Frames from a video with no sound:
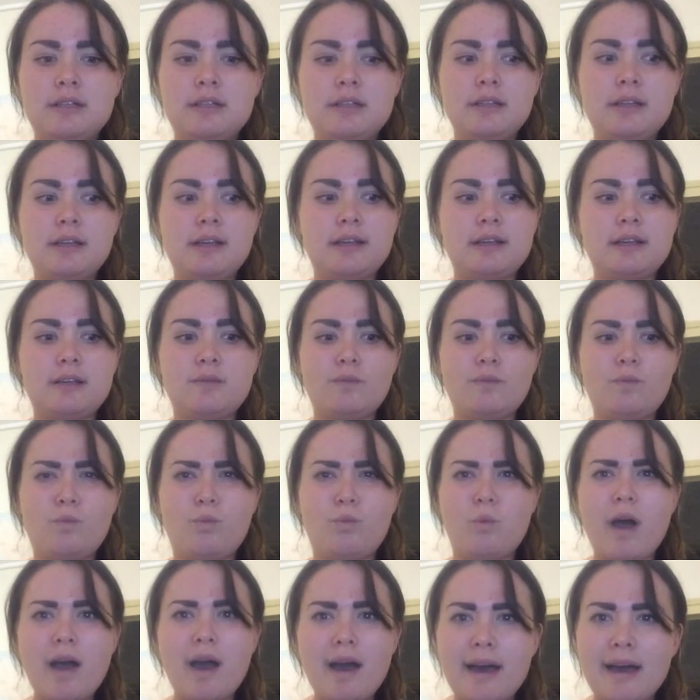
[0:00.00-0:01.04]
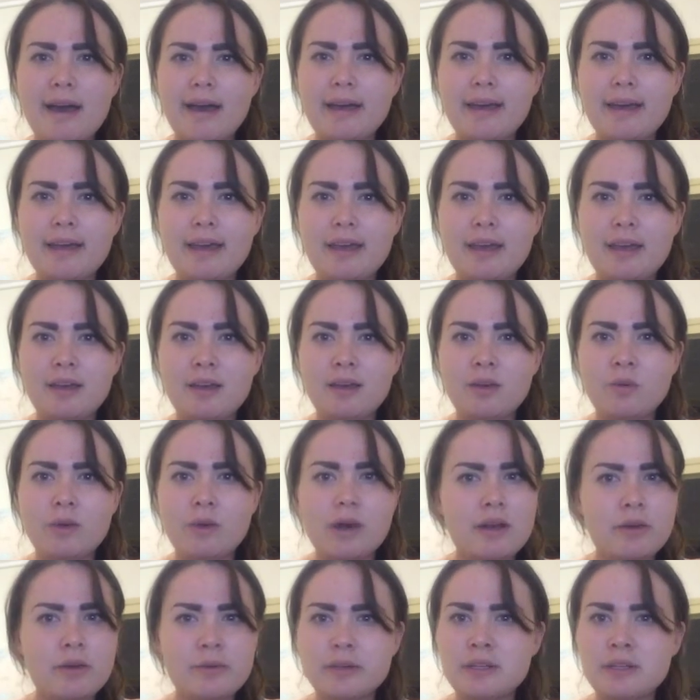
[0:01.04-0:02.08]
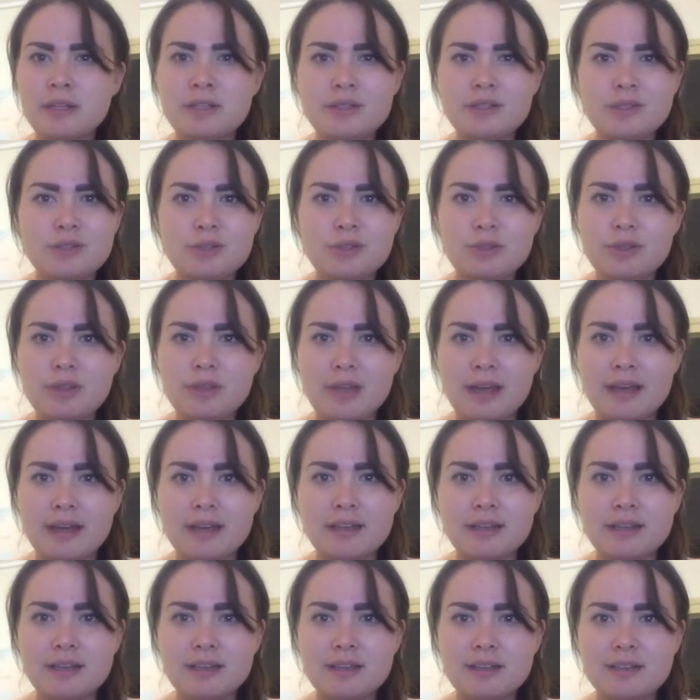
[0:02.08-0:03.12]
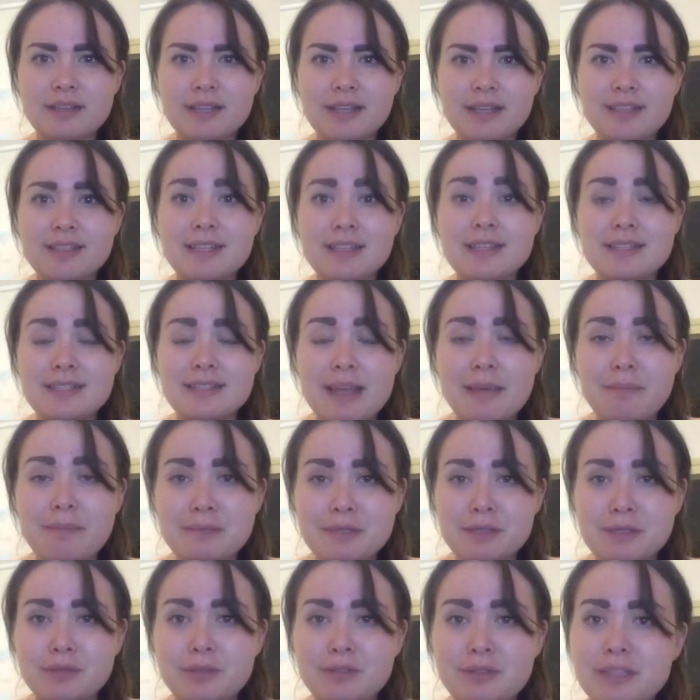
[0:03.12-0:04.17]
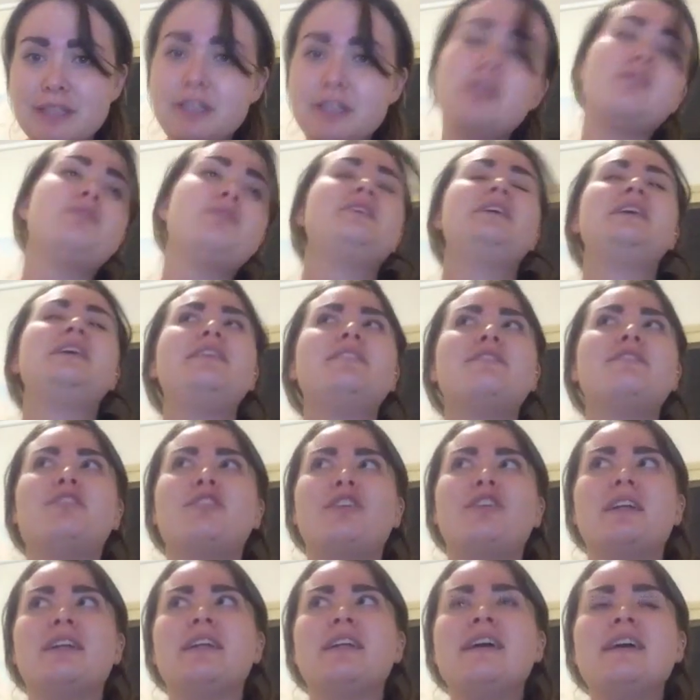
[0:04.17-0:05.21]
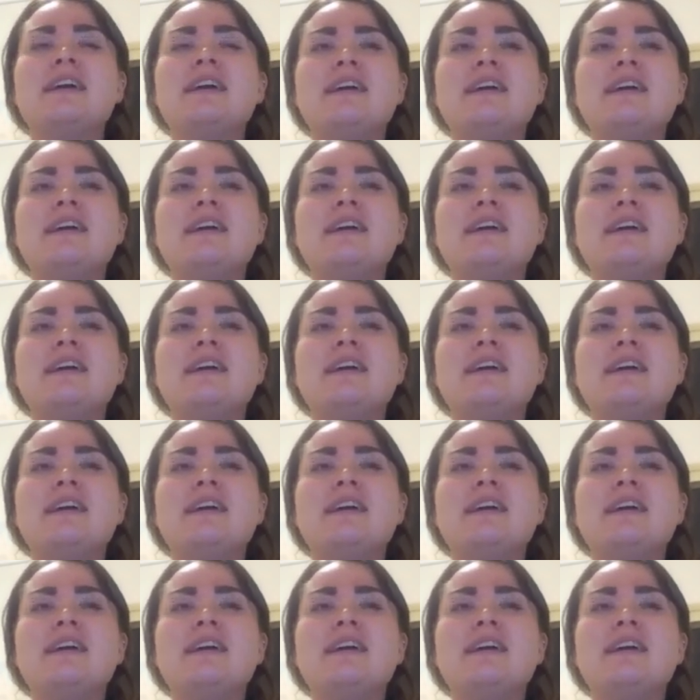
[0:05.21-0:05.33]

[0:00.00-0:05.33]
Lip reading: Like, why? Why do I need to do that? Like, there's absolutely no need for it.